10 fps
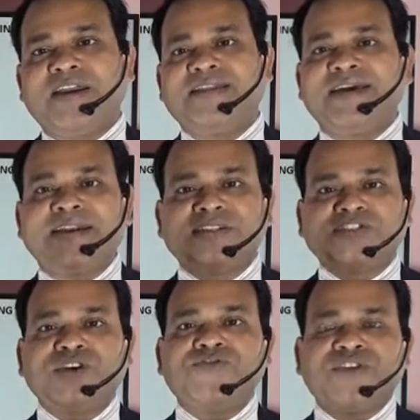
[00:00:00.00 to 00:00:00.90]
and there are
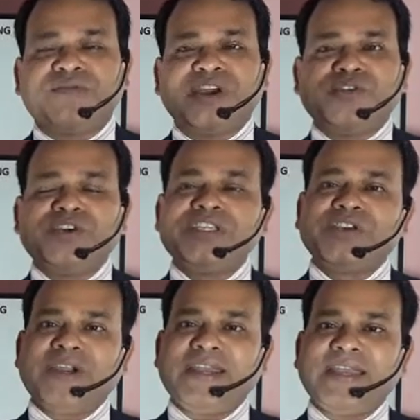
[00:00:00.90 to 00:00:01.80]
software by which you
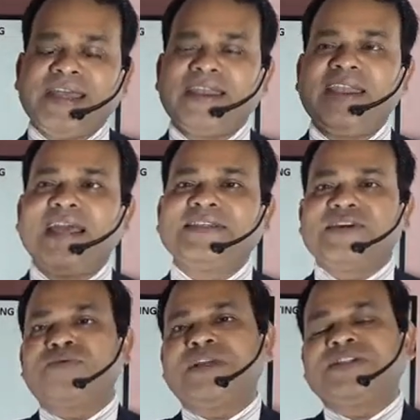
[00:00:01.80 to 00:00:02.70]
can analyze
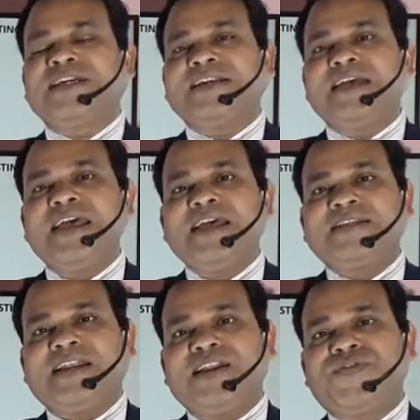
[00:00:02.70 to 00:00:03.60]
how much get
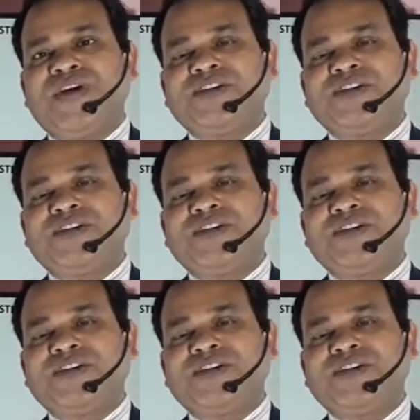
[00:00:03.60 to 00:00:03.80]
solidified.